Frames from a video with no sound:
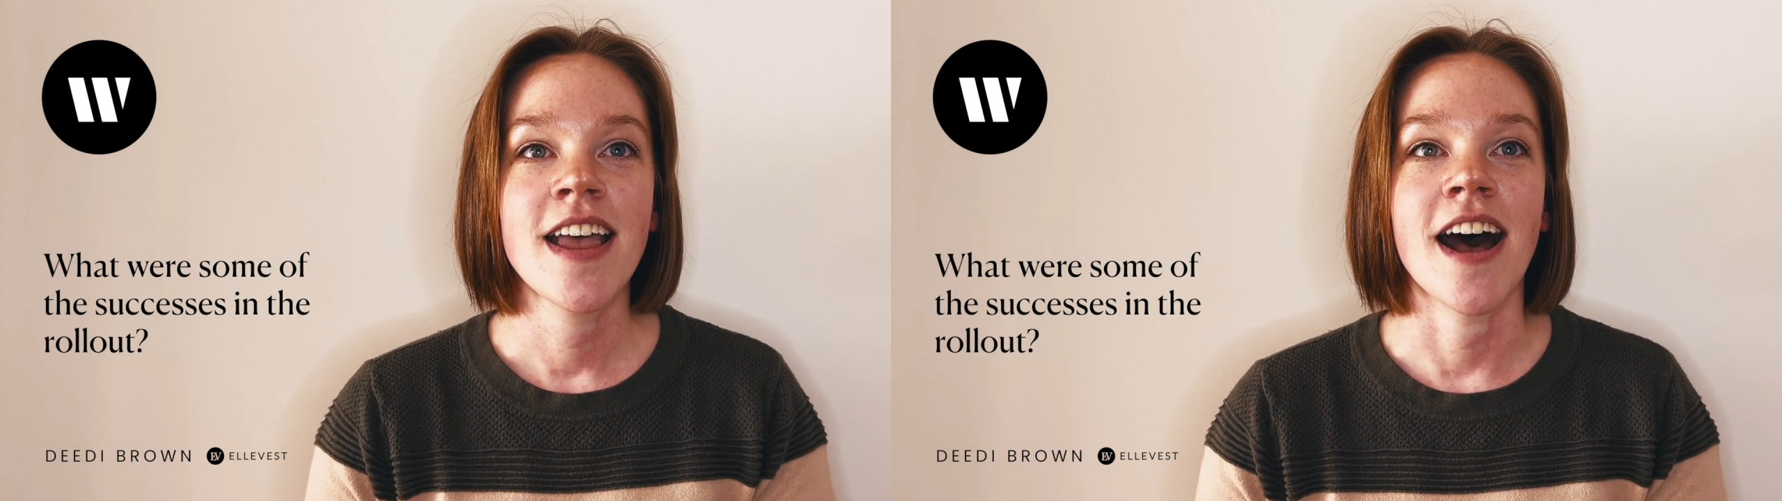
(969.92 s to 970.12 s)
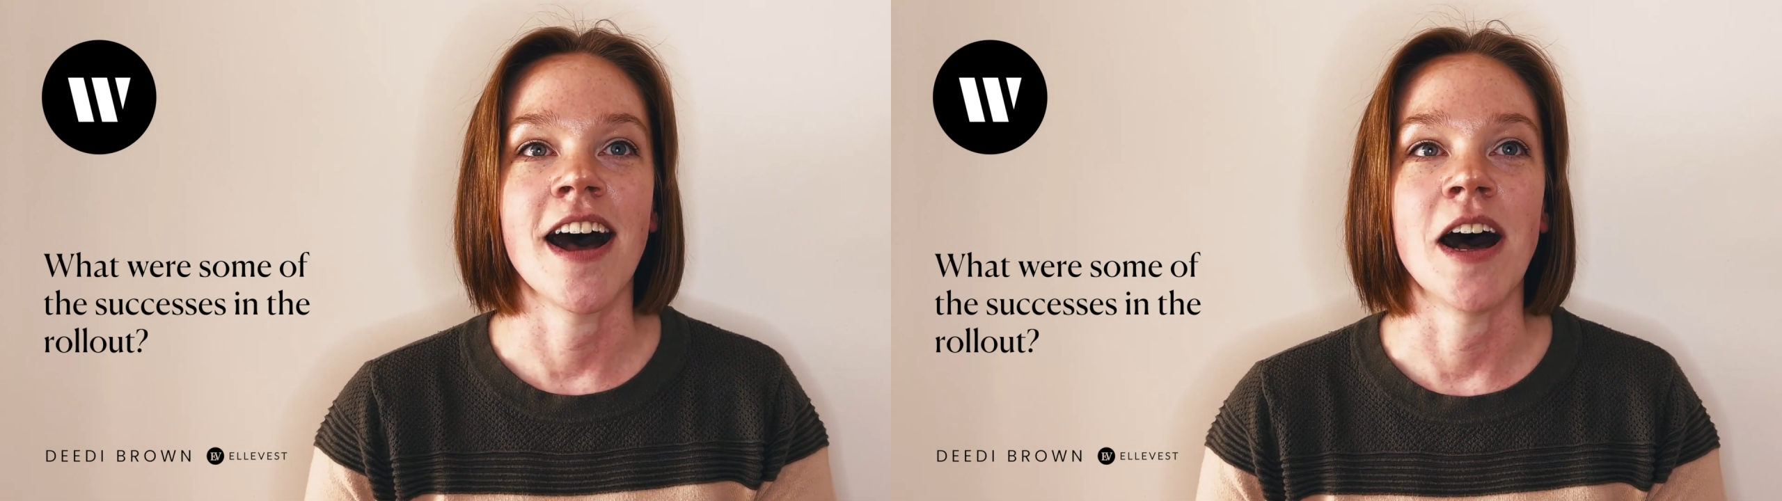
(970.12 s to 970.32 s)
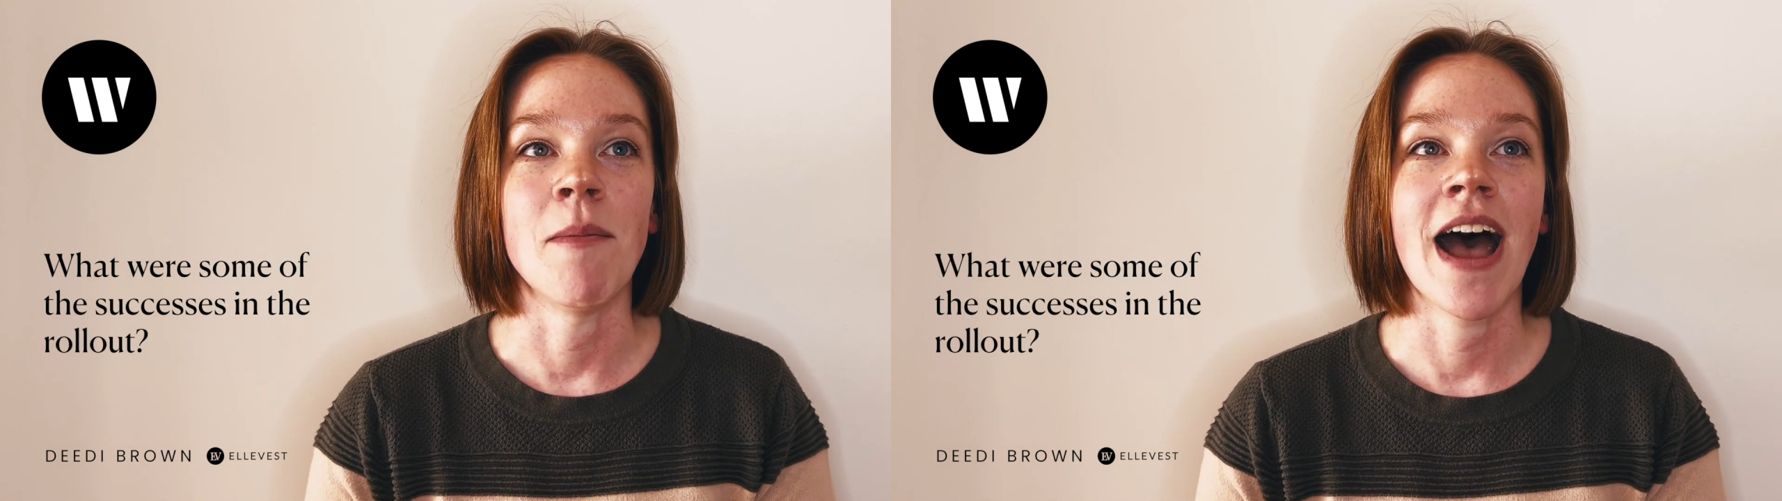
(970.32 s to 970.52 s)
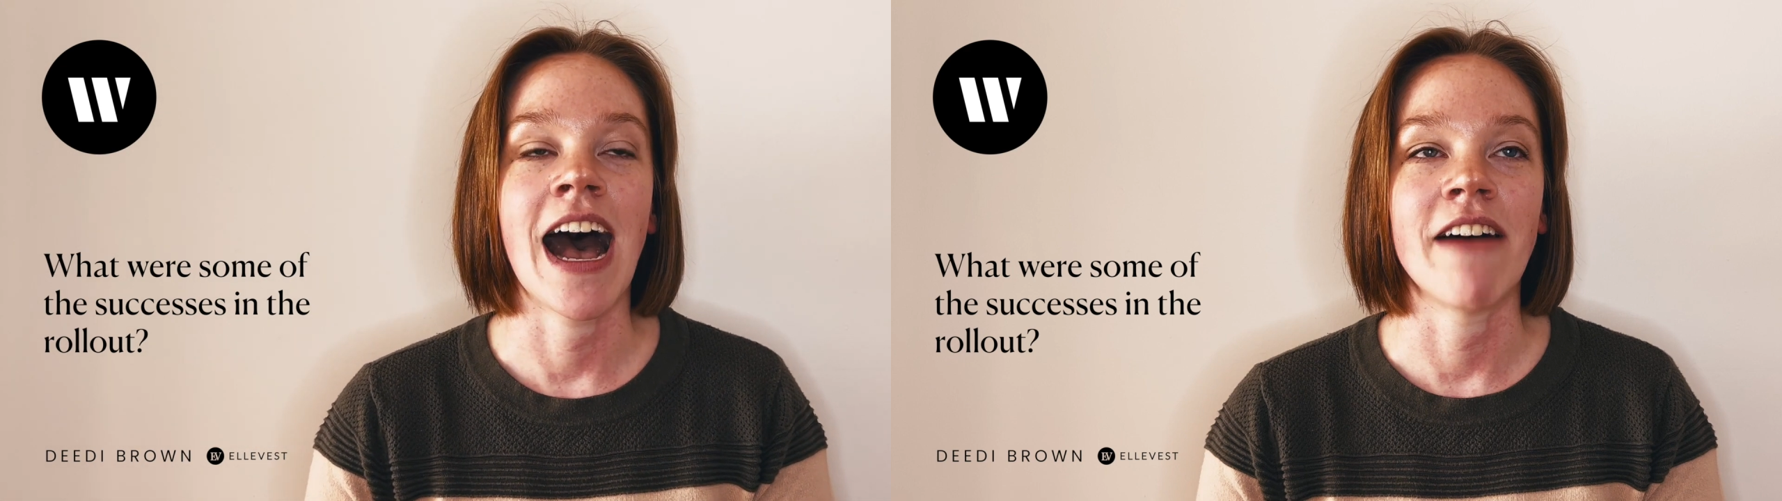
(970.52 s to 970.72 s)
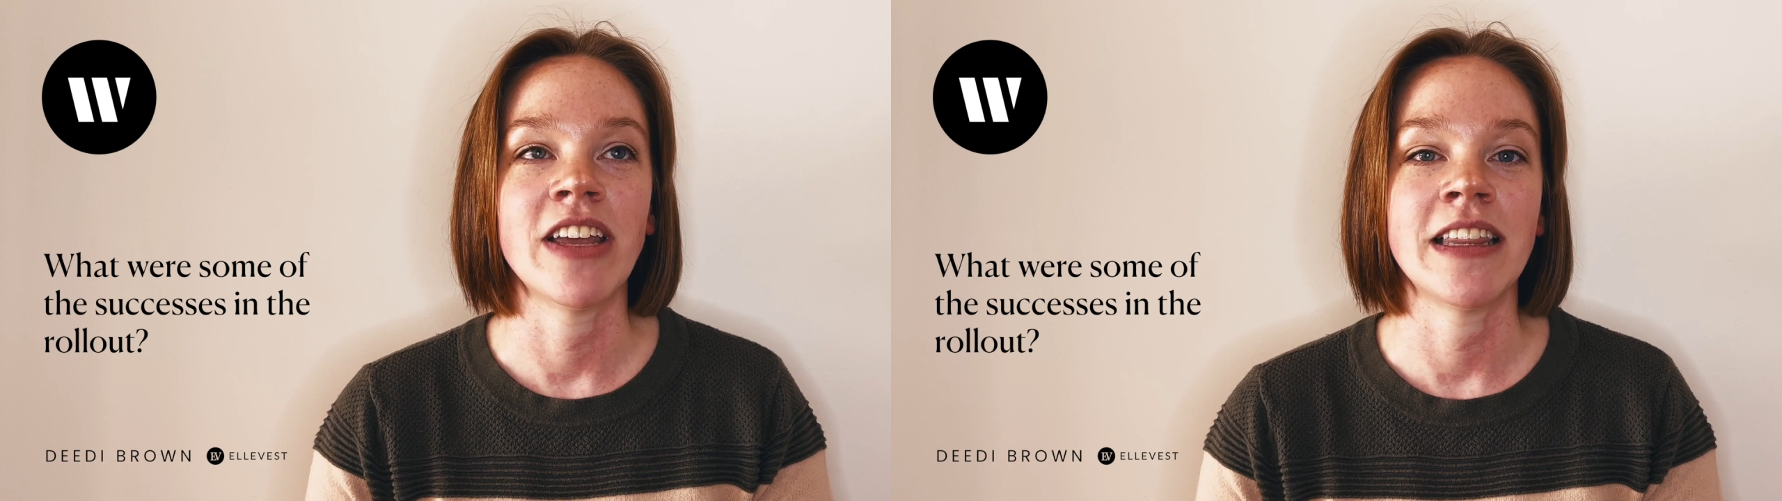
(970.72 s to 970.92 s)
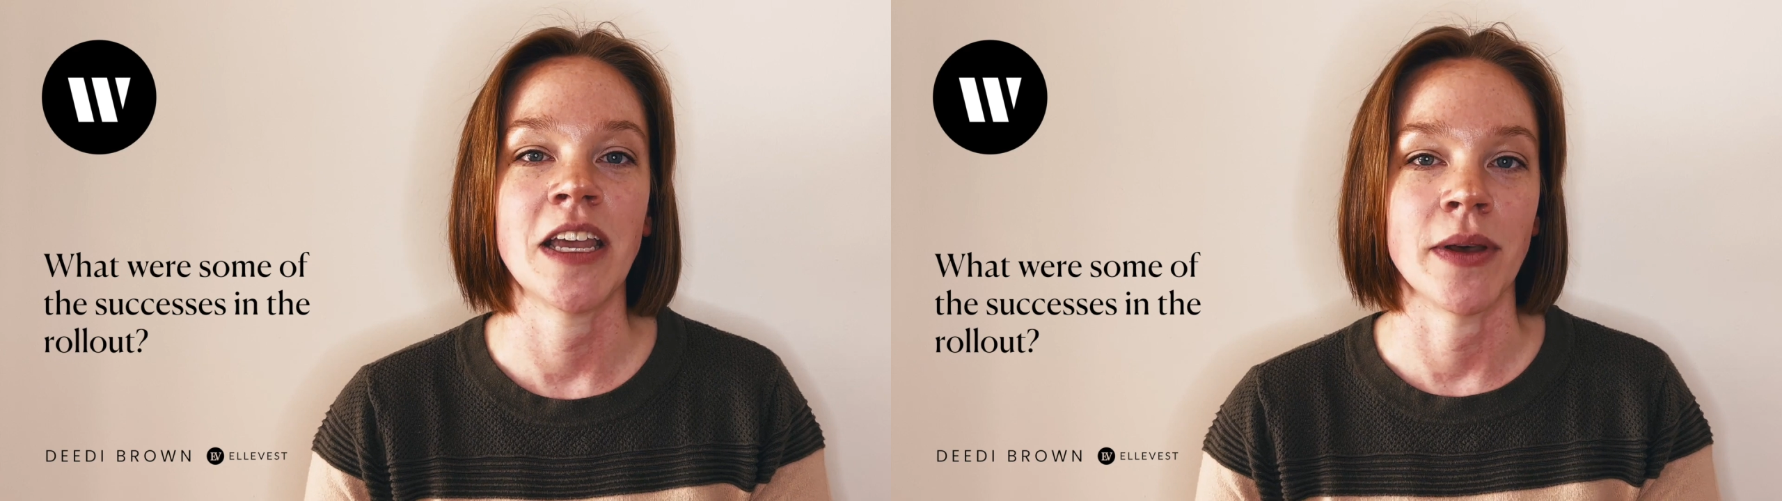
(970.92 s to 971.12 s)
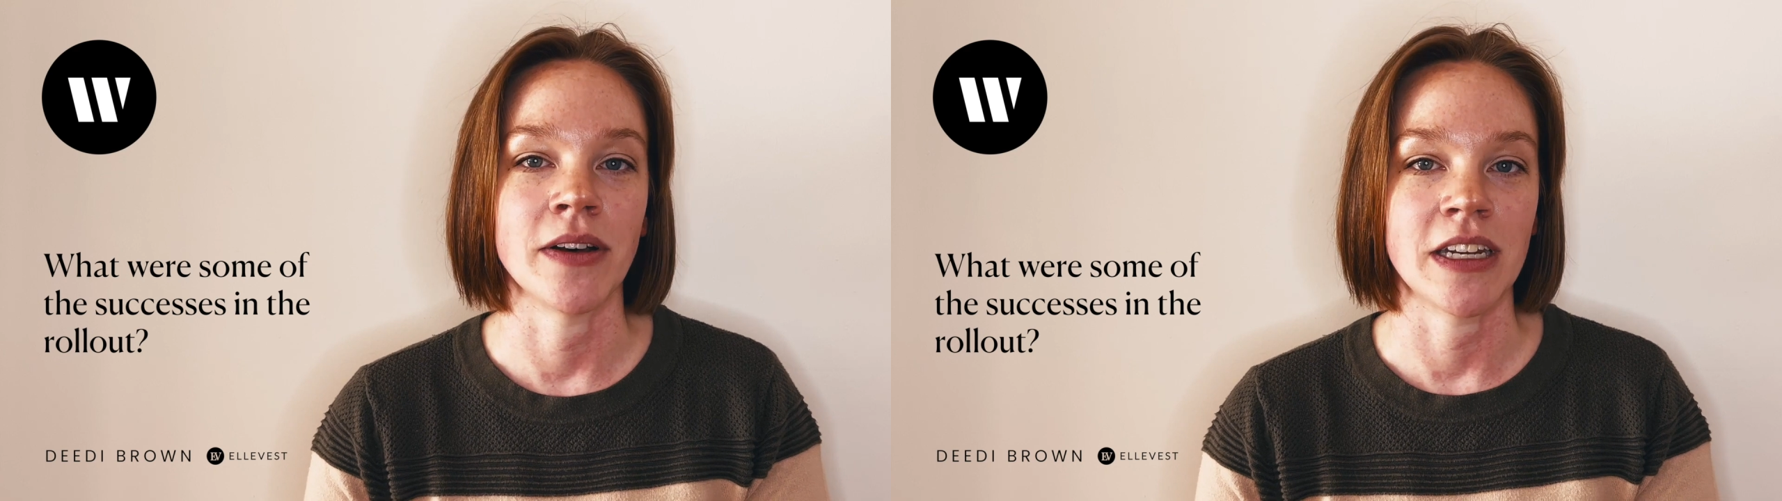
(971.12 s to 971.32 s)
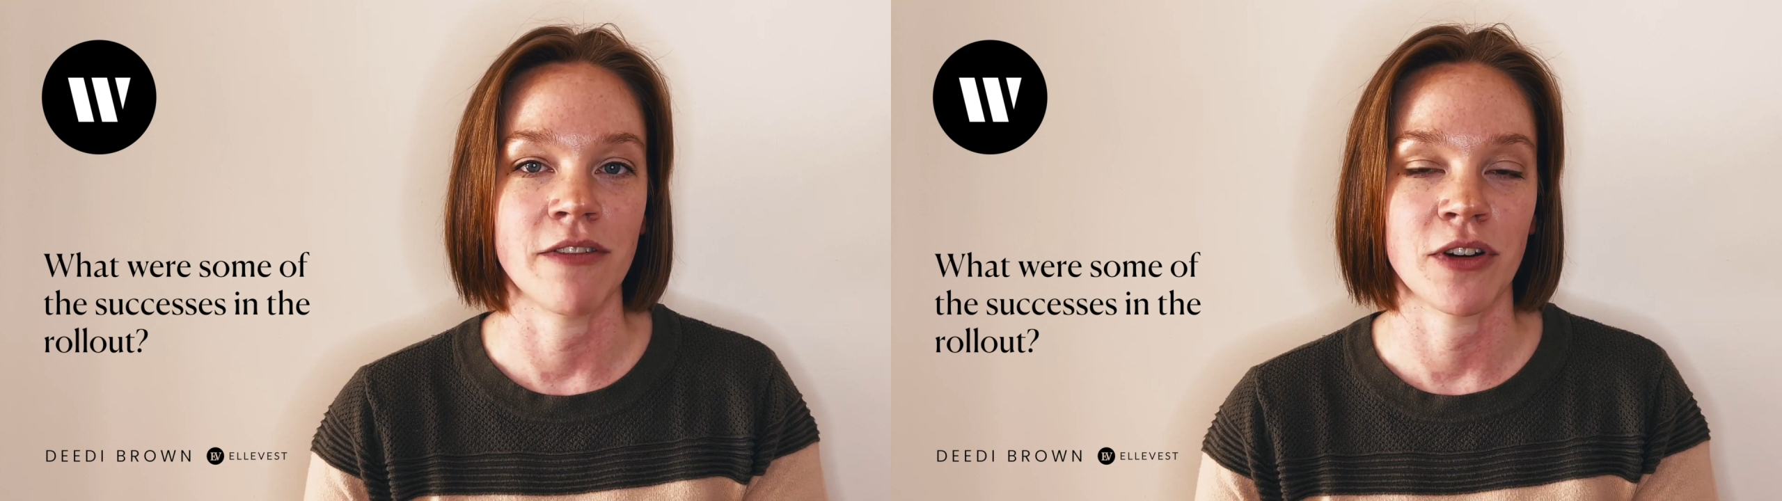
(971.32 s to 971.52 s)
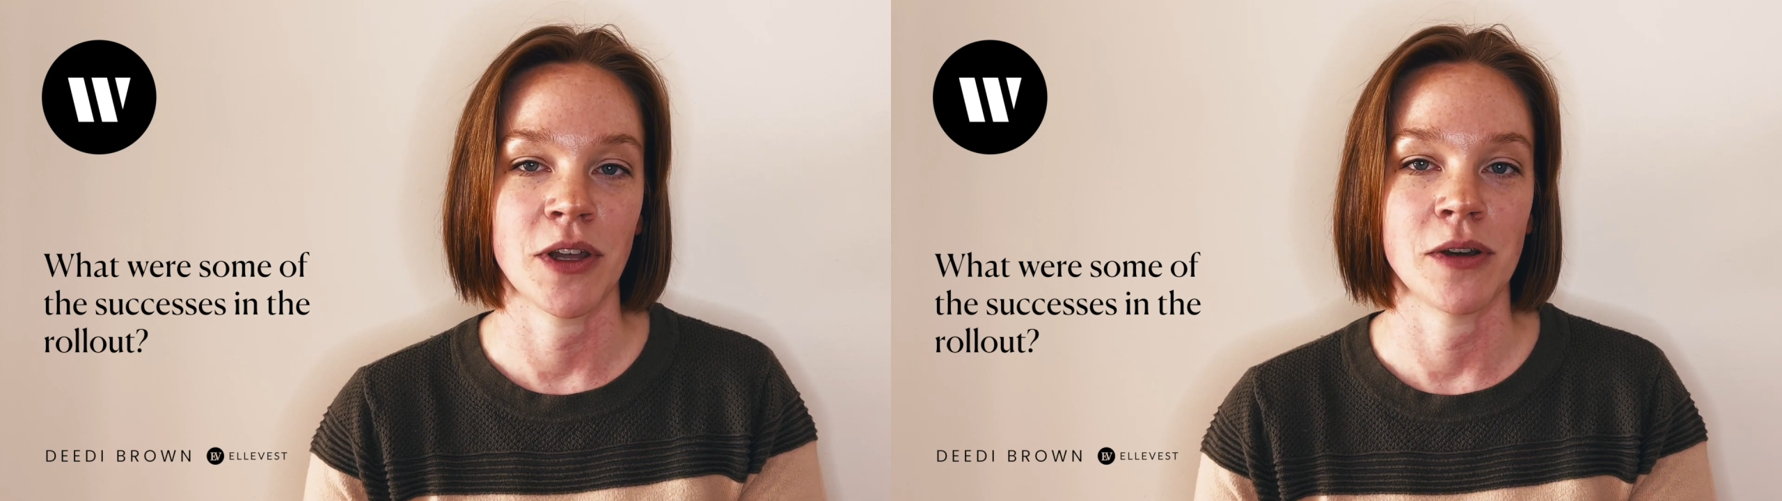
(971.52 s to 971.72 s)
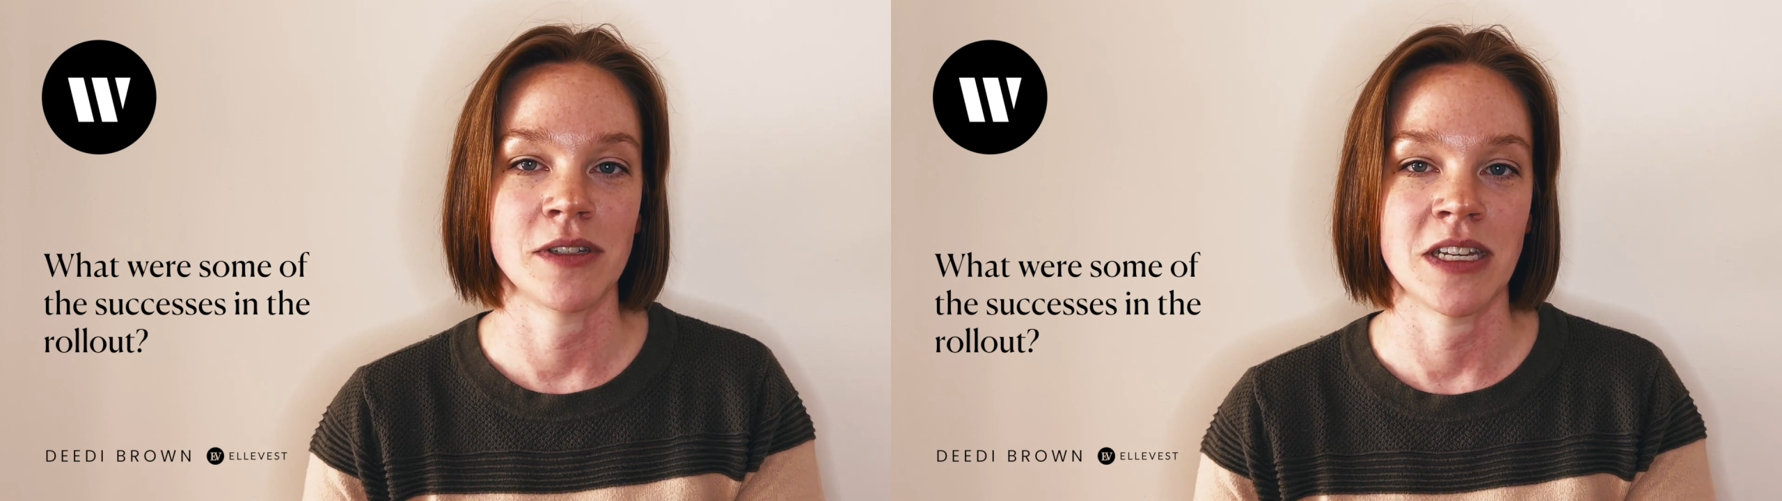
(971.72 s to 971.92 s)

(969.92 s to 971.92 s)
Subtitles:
having the ability for those